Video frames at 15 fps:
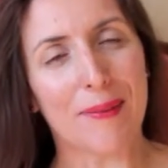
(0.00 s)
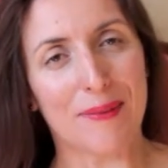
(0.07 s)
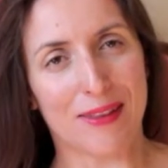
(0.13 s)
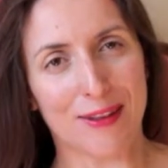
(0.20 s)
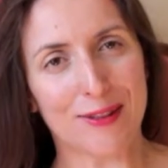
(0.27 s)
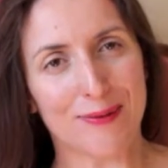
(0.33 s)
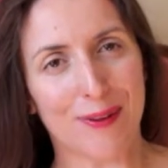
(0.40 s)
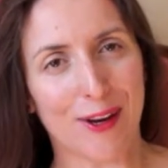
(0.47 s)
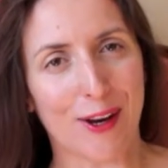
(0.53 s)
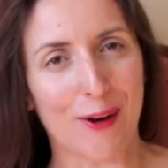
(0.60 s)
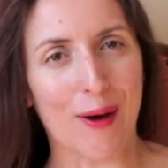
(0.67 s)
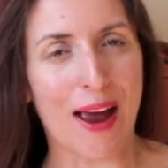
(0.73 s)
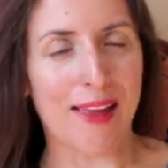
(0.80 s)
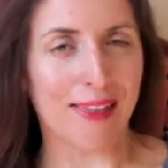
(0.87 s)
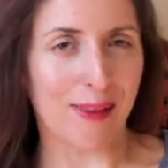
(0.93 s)
this video
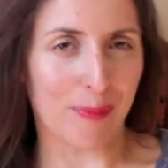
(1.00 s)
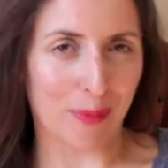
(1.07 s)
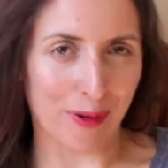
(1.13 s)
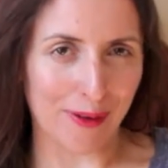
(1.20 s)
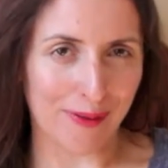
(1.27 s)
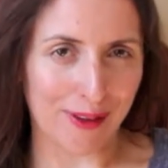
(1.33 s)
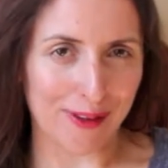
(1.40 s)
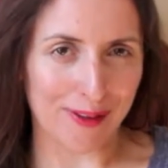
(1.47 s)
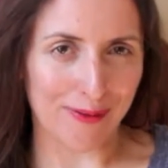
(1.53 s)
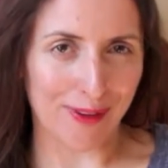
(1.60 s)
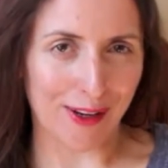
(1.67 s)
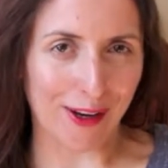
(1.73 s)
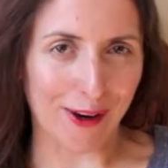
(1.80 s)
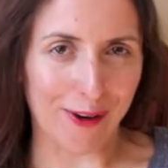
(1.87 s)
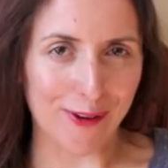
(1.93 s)
and the previous
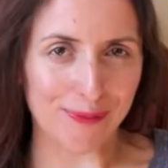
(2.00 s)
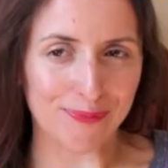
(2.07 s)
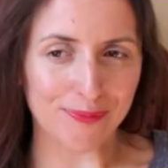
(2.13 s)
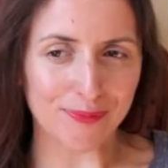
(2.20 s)
video.